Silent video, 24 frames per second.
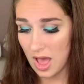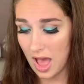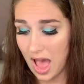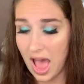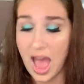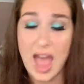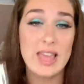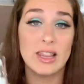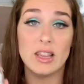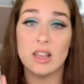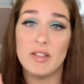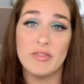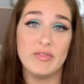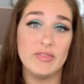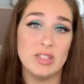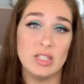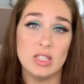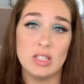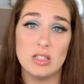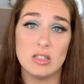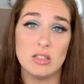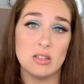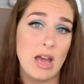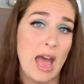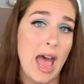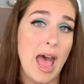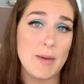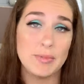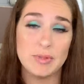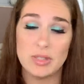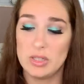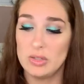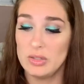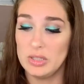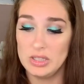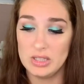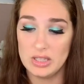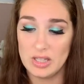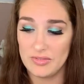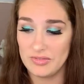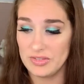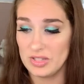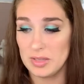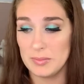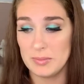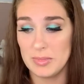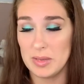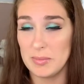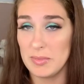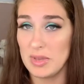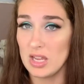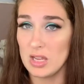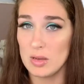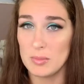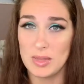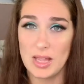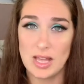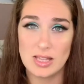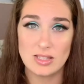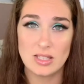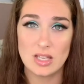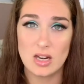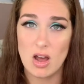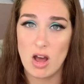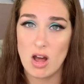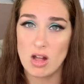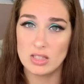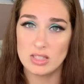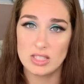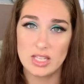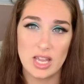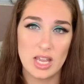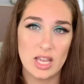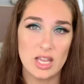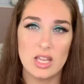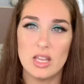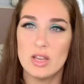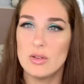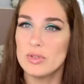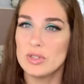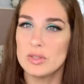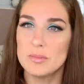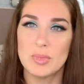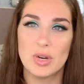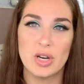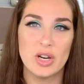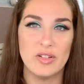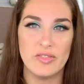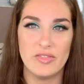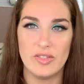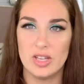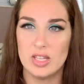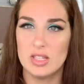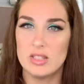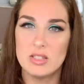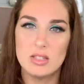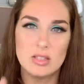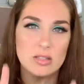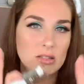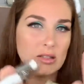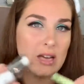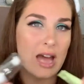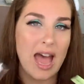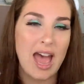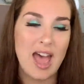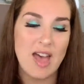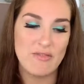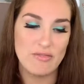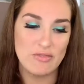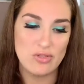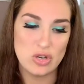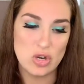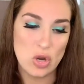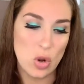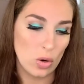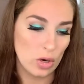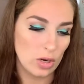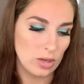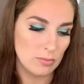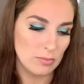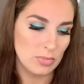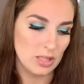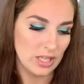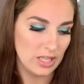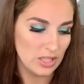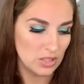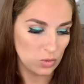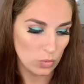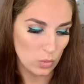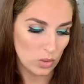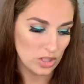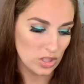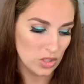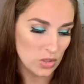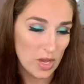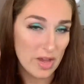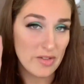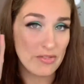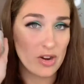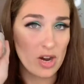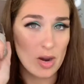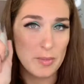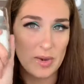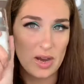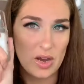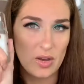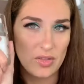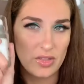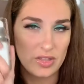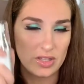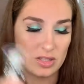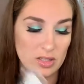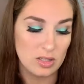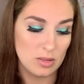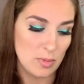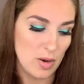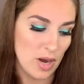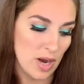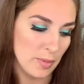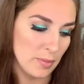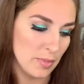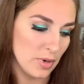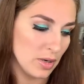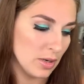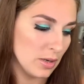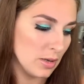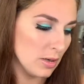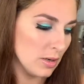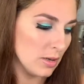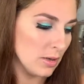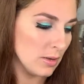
I loved it, absolutely loved it. My makeup lasted all day. It was perfect. I have no complaints whatsoever about this primer.